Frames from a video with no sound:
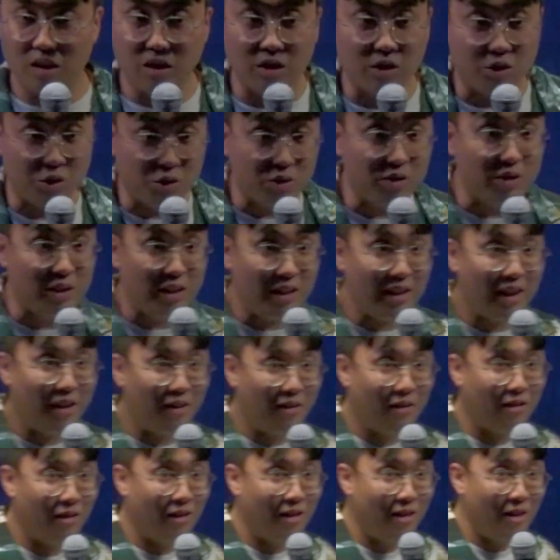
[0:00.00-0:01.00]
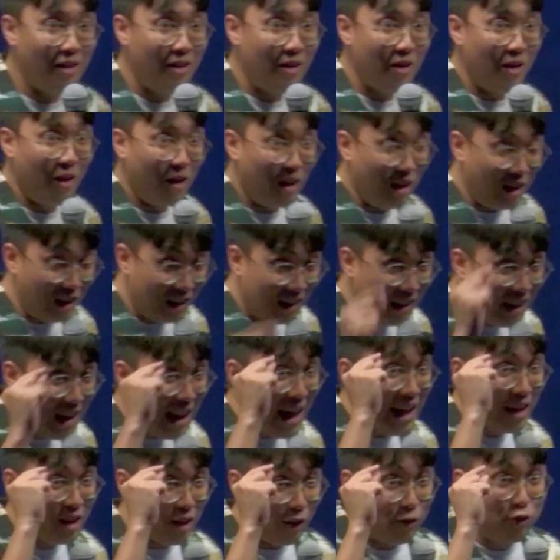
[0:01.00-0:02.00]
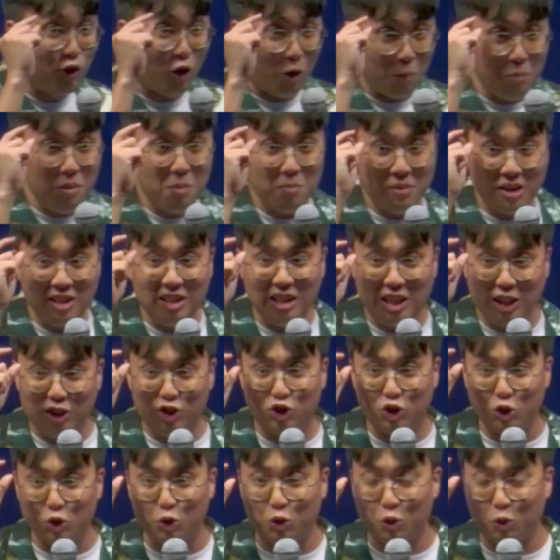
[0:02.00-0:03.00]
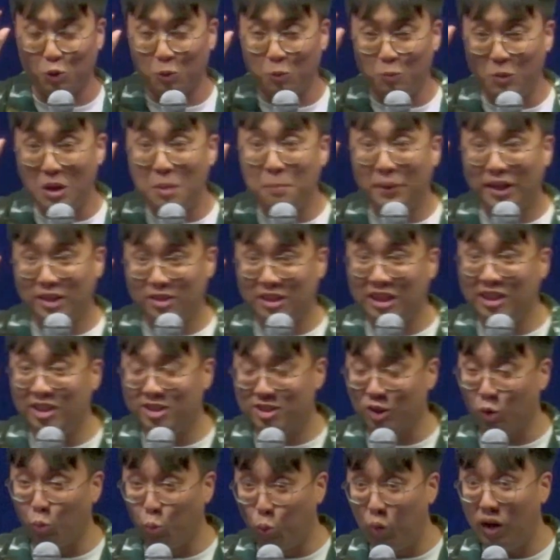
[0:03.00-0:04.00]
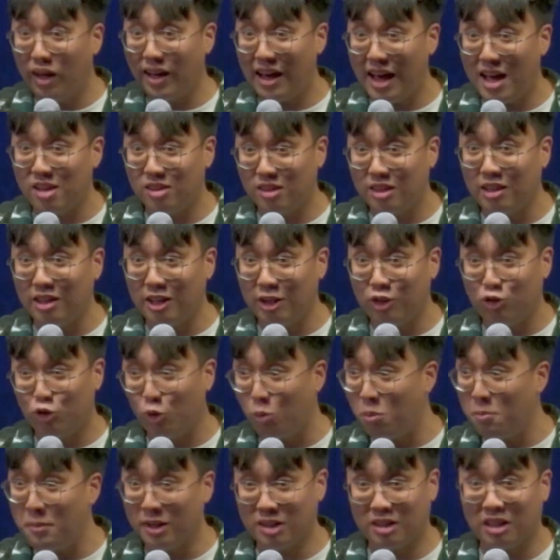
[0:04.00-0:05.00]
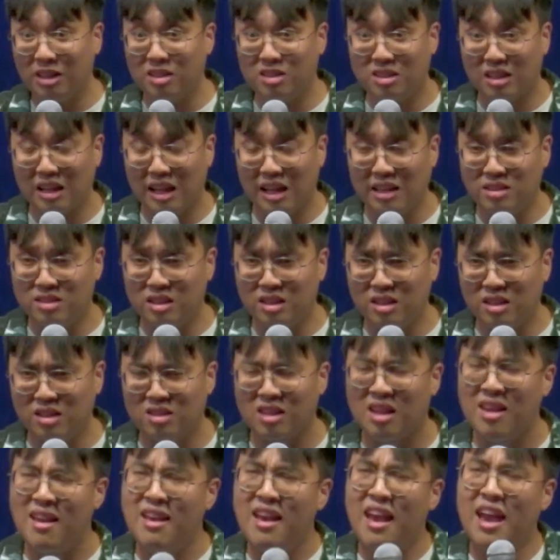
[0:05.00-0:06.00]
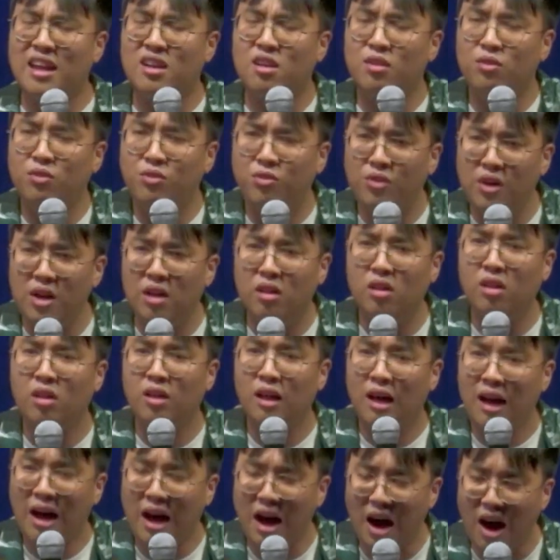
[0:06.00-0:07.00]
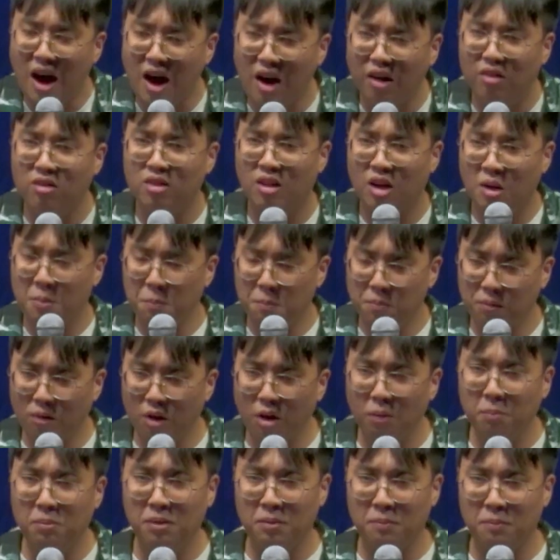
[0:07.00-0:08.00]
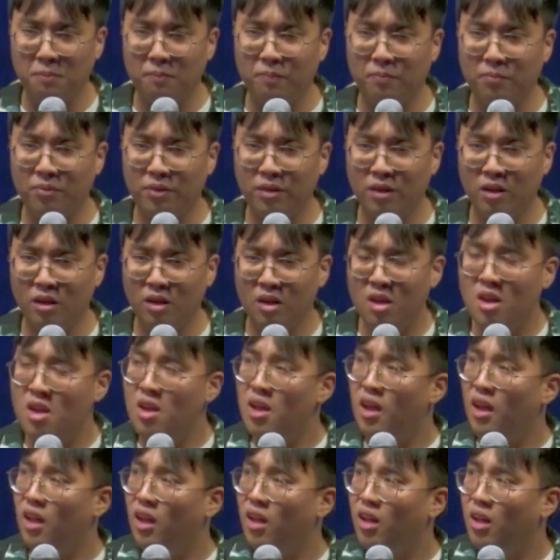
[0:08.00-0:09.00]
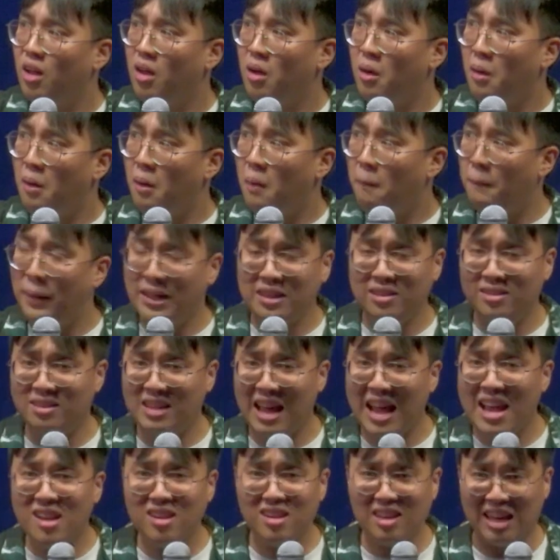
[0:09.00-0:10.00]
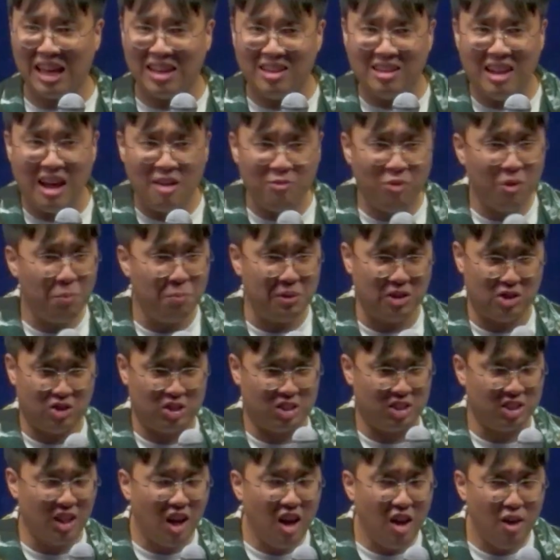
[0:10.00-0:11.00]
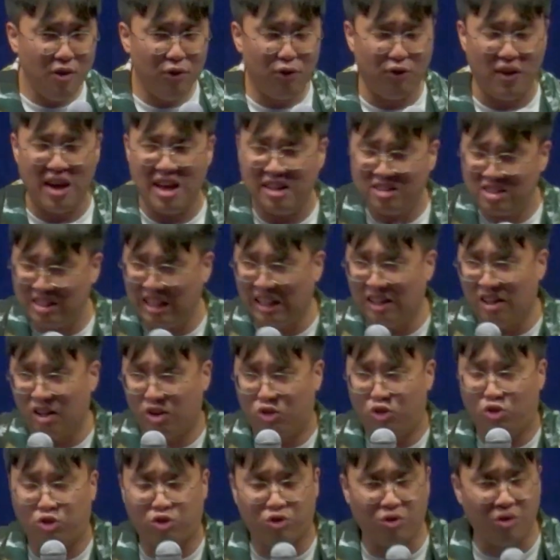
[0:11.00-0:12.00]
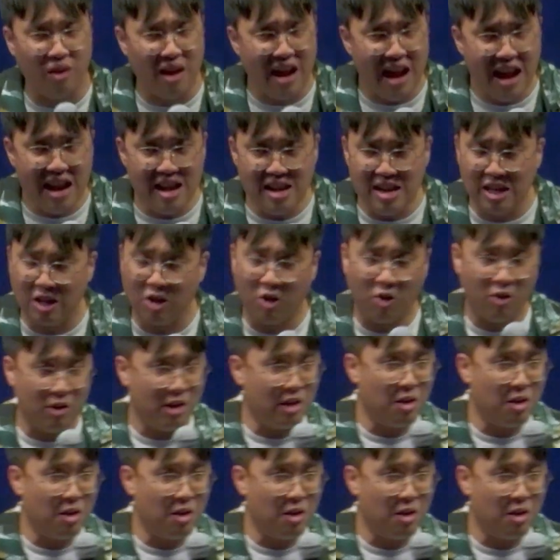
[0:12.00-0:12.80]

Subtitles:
You see now? A lack of commitment issue. We might think it's a work ethic issue. We might think it's laziness. Had a real heart problem. But that can never be surfaced in a training or in a